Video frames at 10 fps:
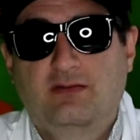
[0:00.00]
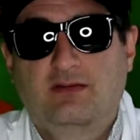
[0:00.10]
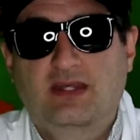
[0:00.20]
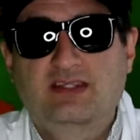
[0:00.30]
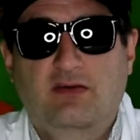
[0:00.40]

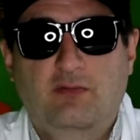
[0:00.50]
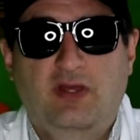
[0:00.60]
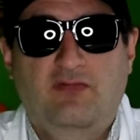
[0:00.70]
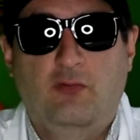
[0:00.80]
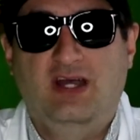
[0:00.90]
Thanks everybody
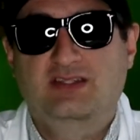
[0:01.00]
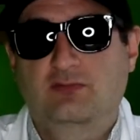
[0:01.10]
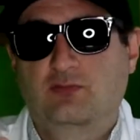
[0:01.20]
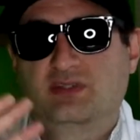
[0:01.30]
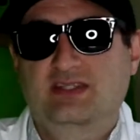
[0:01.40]
for
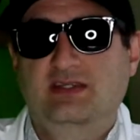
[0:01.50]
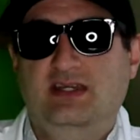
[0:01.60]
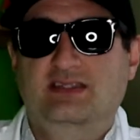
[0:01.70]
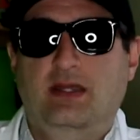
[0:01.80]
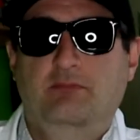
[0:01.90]
watching. We'll see you
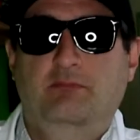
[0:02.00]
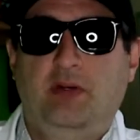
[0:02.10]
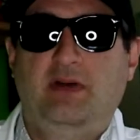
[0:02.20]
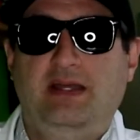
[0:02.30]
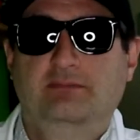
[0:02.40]
next time.
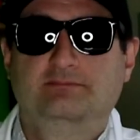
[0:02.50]
Bye-bye.